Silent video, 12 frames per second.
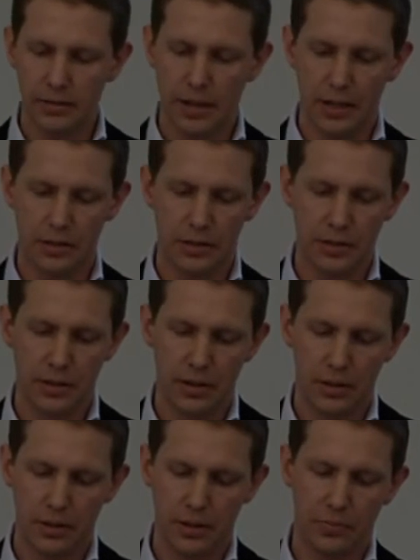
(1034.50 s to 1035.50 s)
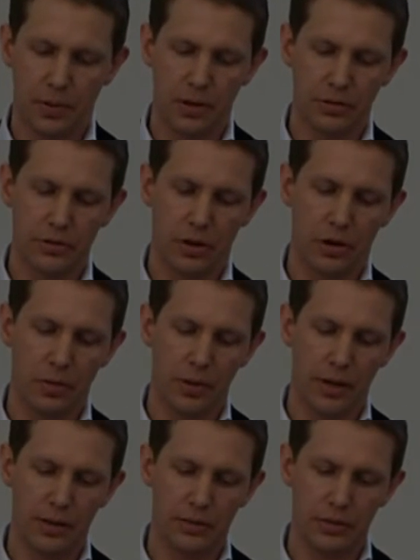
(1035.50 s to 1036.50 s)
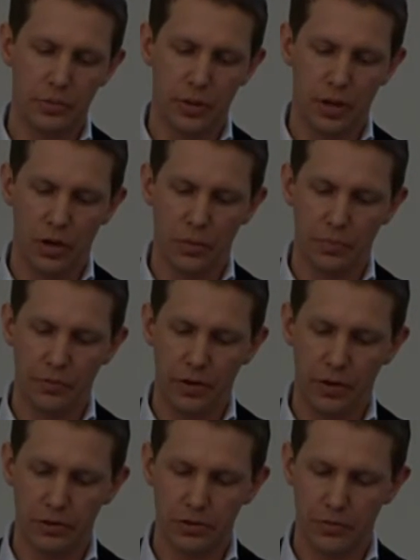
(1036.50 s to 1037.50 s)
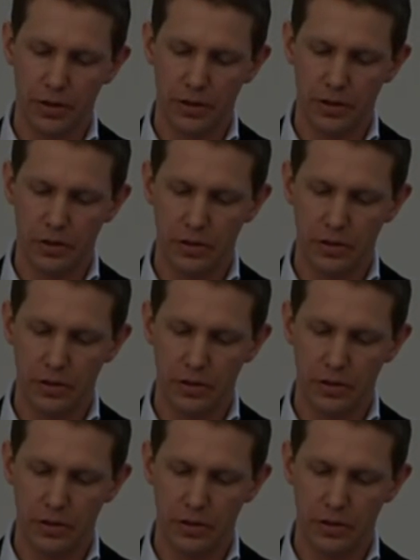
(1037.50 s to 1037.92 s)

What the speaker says: As such, this policy harmonizes with the open philosophy